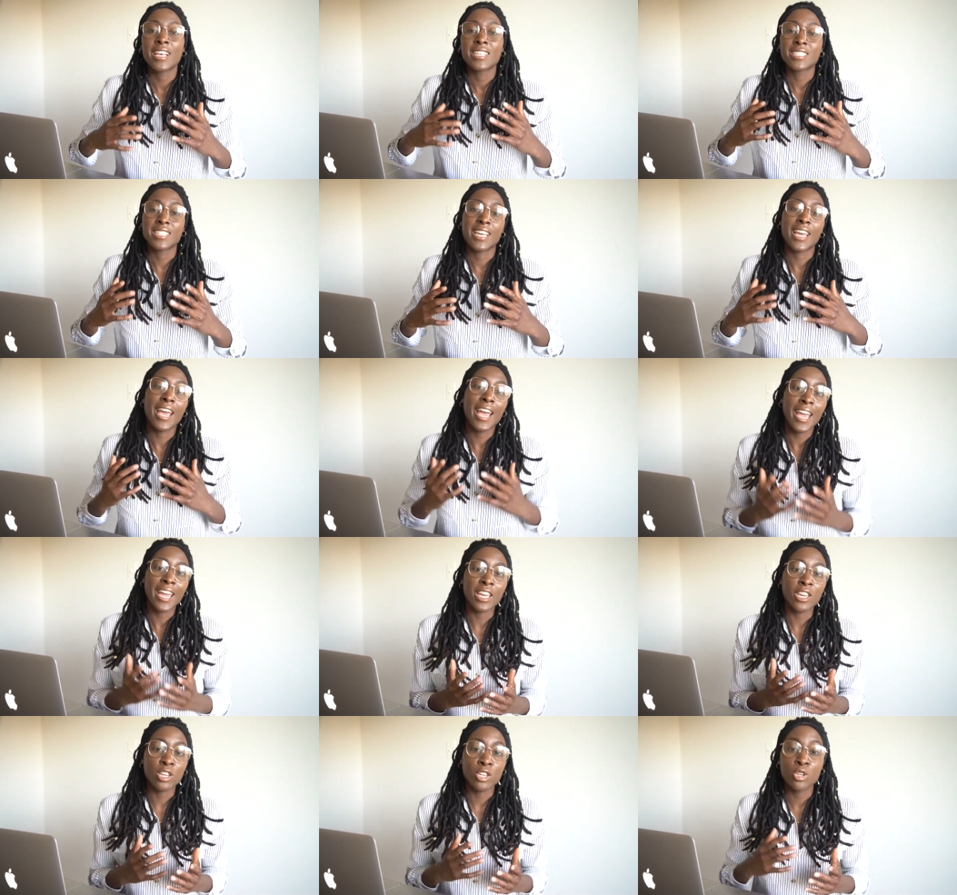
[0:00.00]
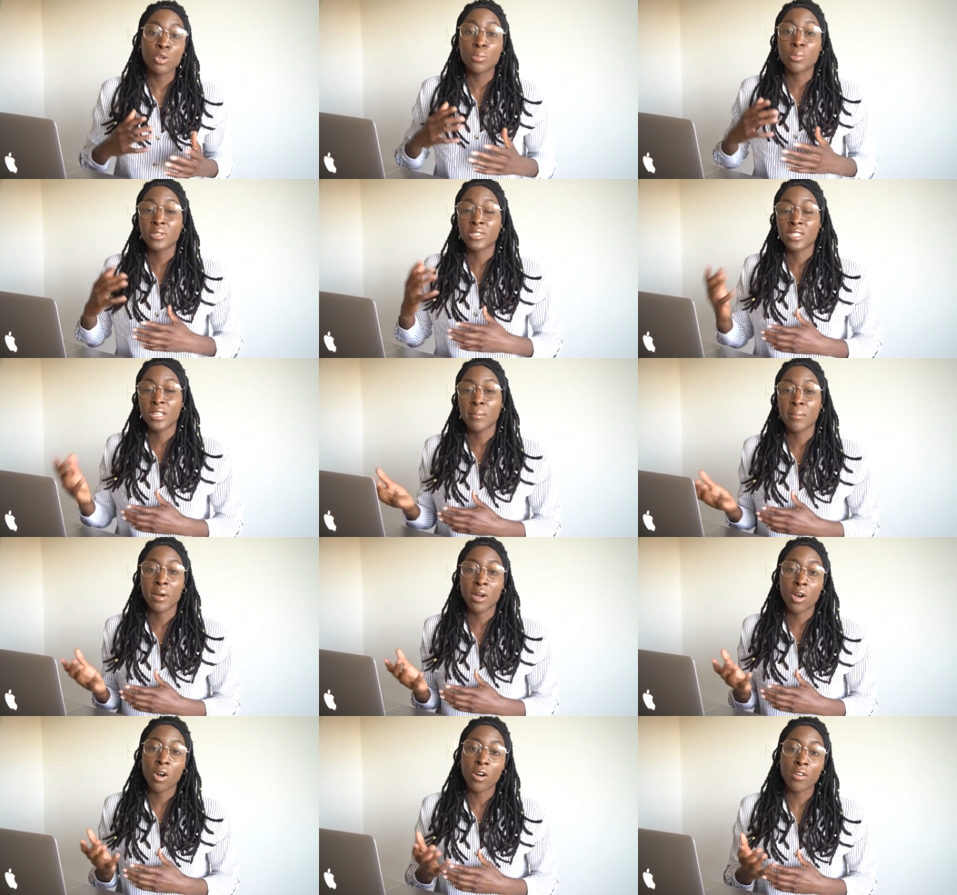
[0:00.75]
say, hey, can you present
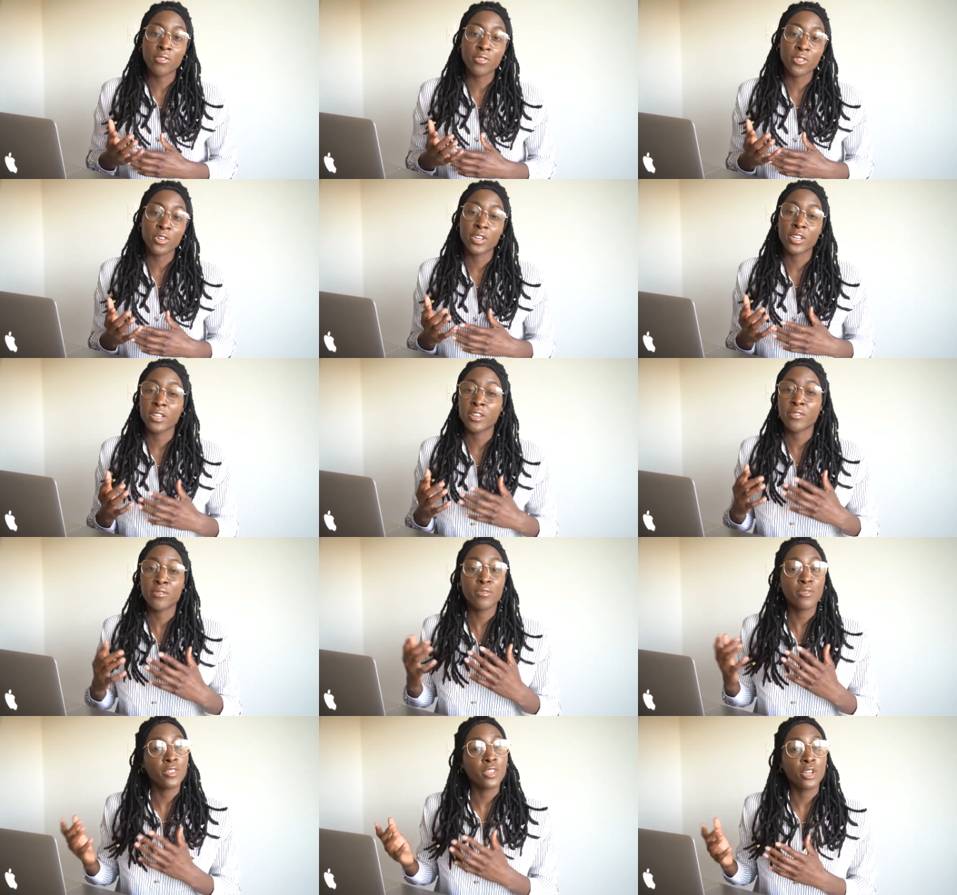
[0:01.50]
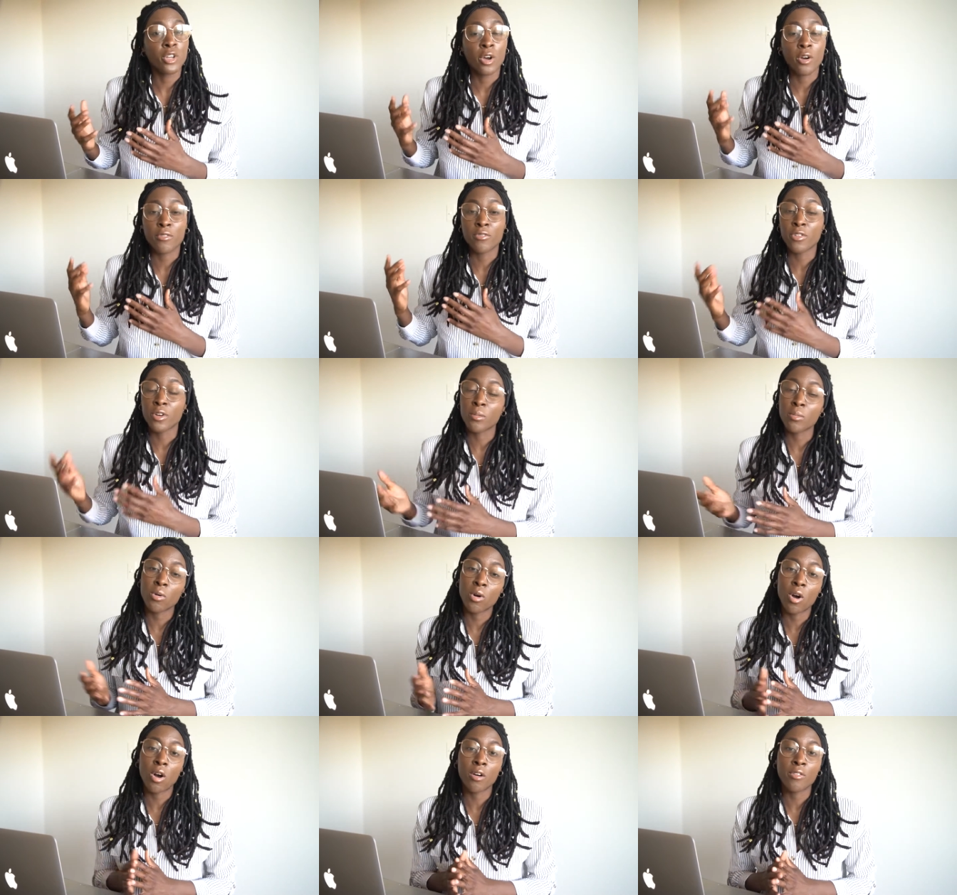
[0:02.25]
my offer and you know,
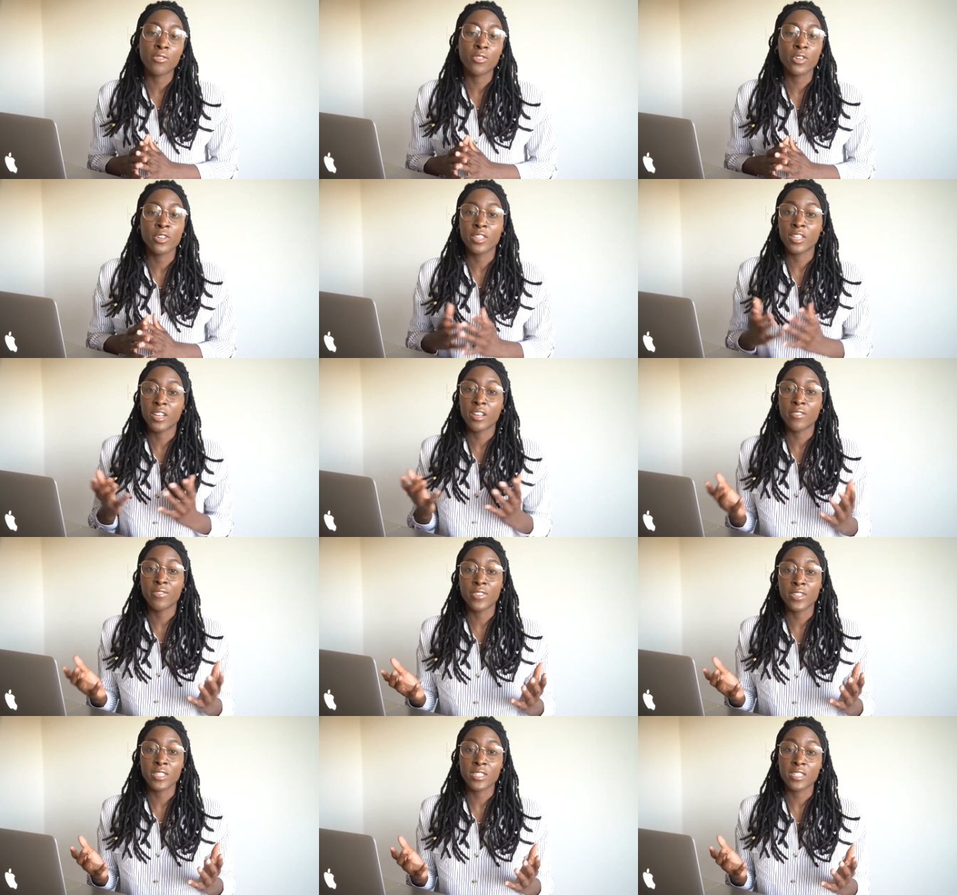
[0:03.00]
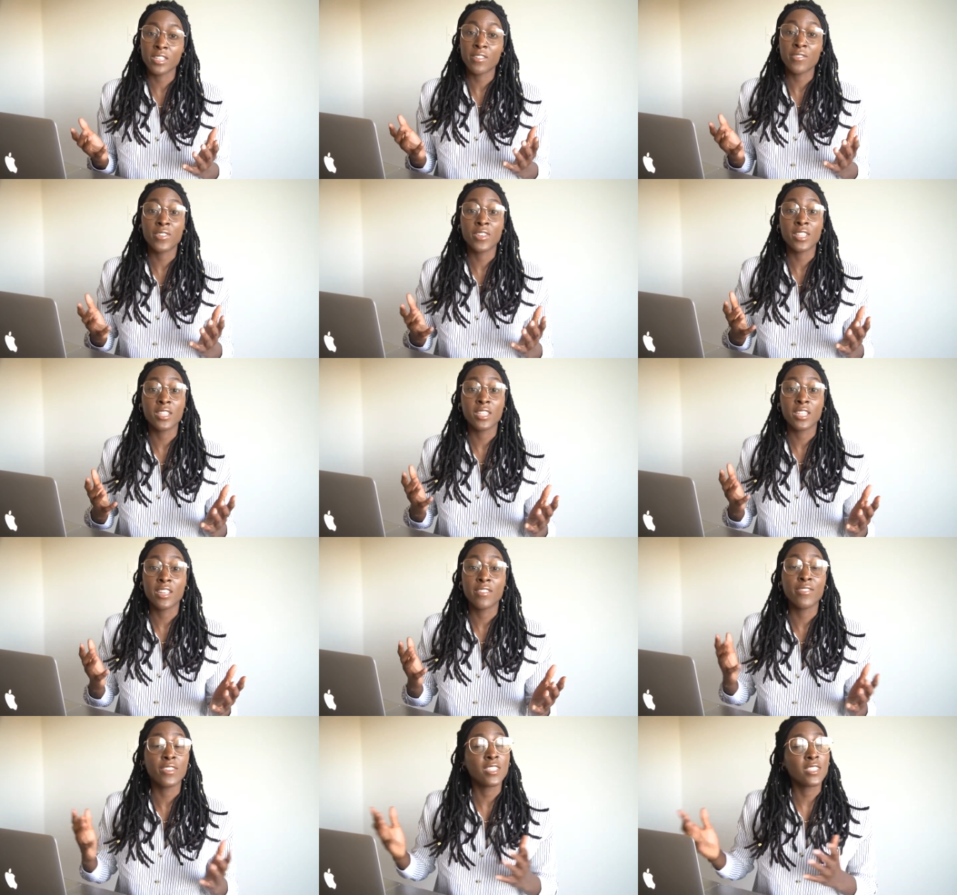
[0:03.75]
verbal offer. And then if it's if it
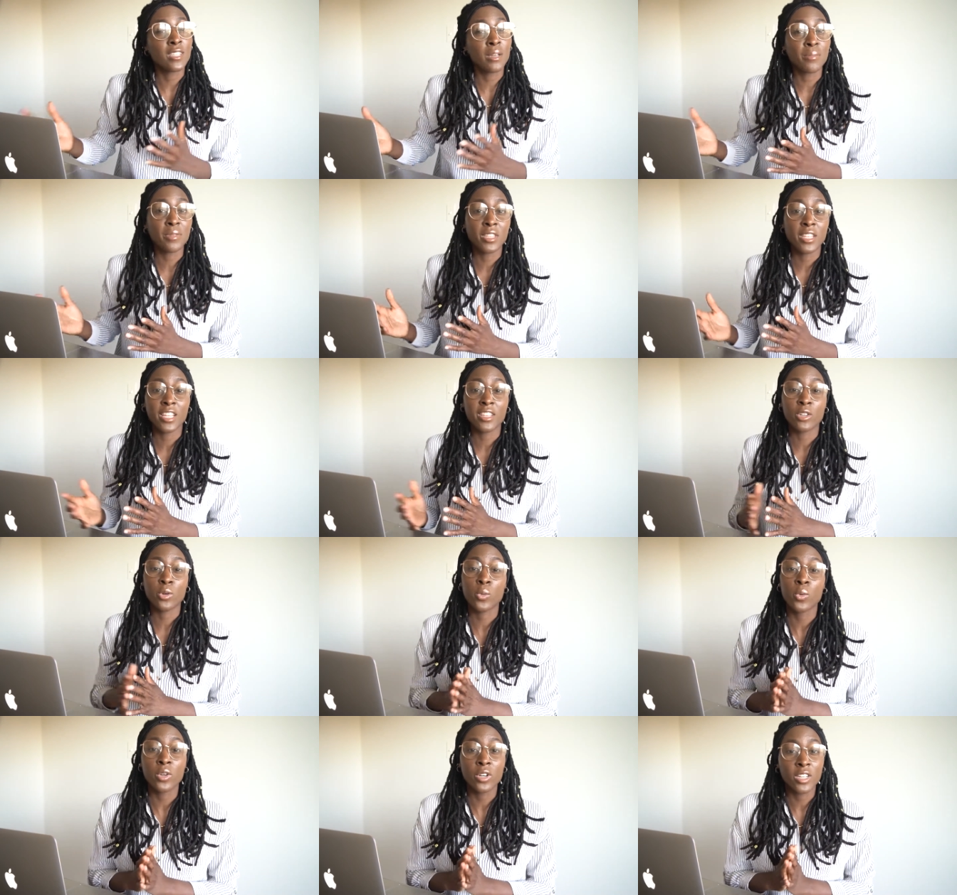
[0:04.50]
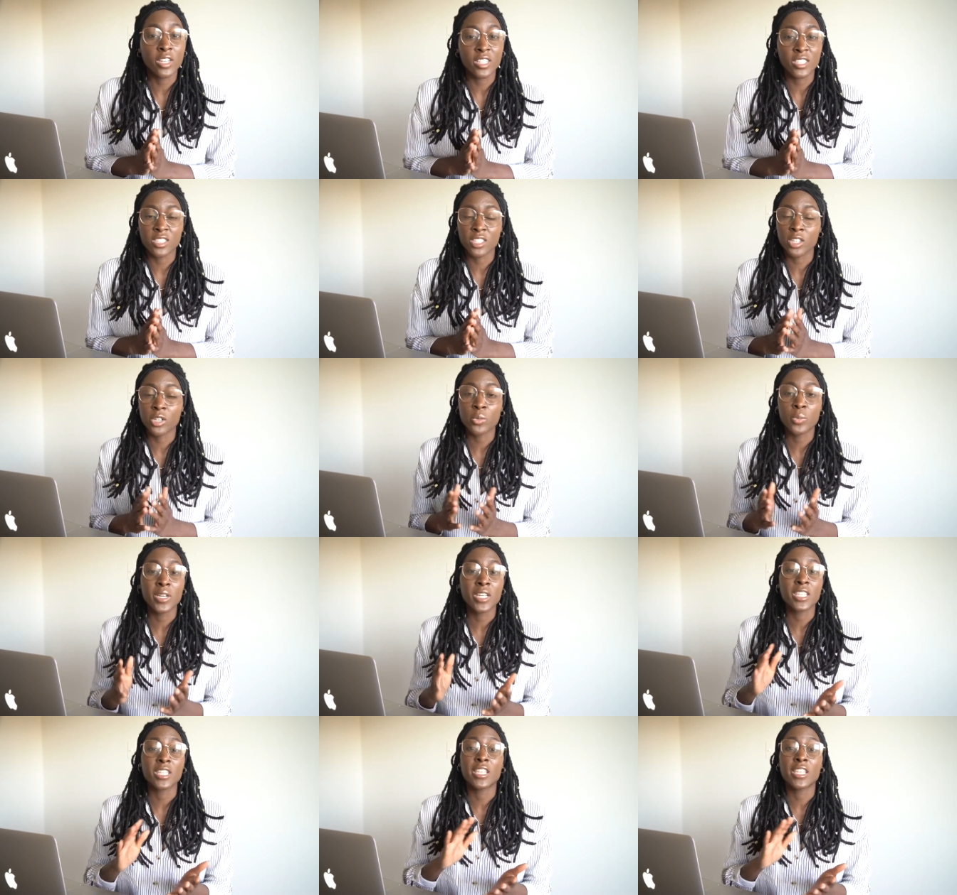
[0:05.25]
if it's something that they're willing to consider, we can